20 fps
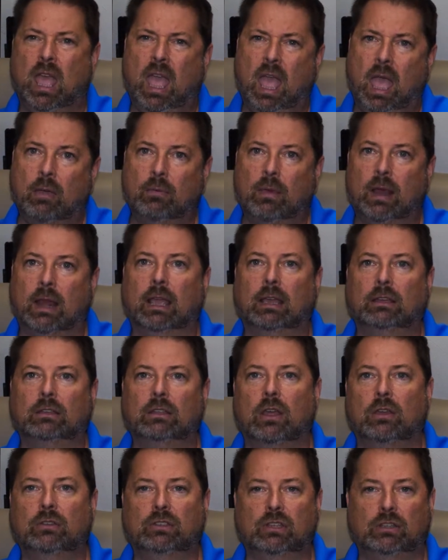And when I get to
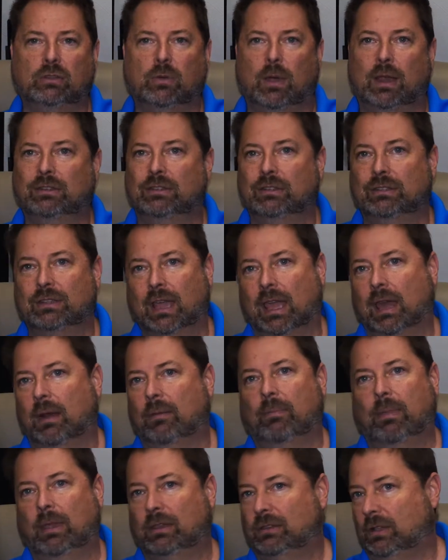those situations, I got to
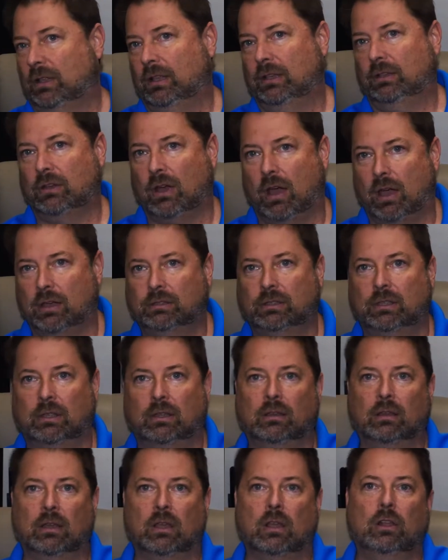basically toss
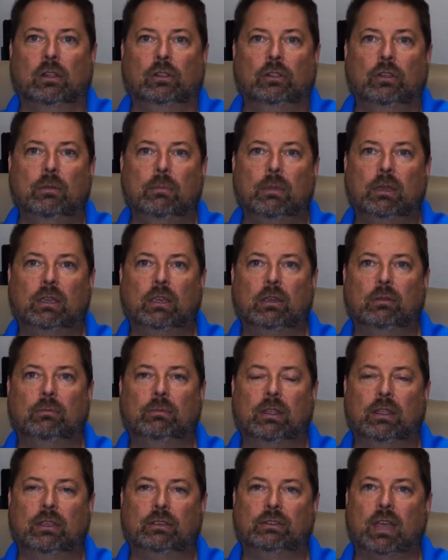the Lume Cube
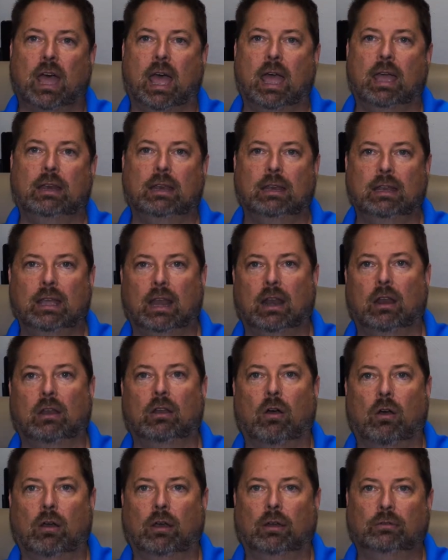to the side and get
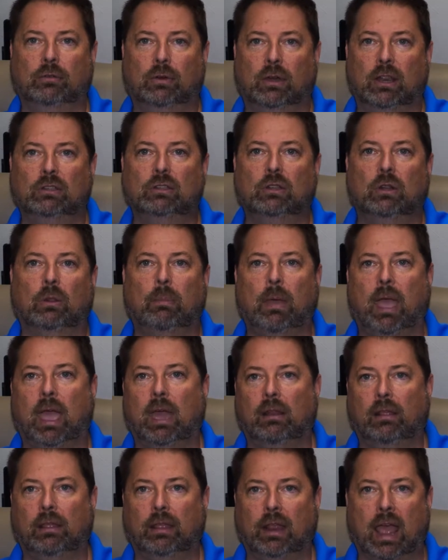a traditional
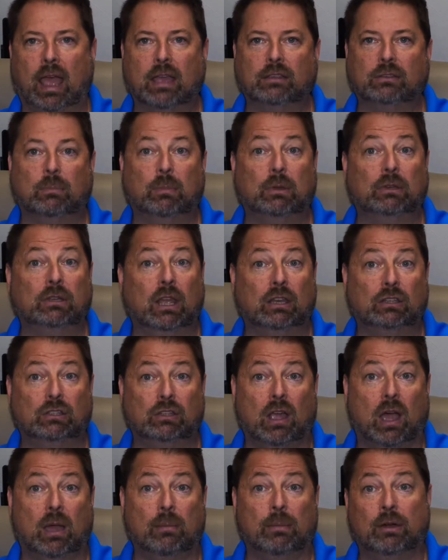panel that has a
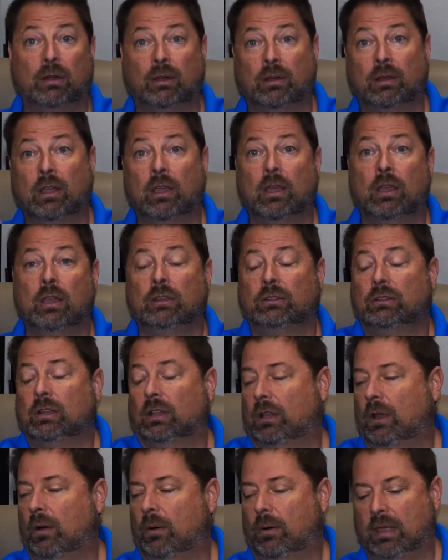potentiometer to
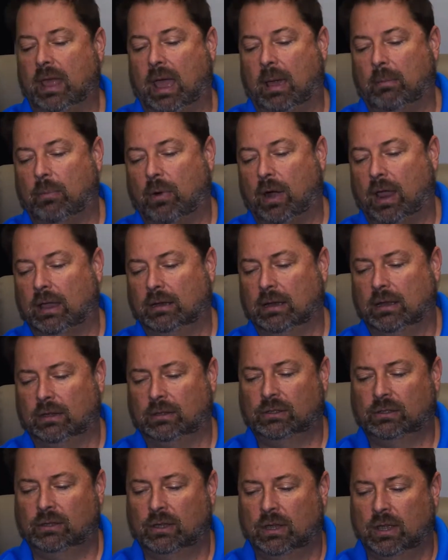lower that brightness.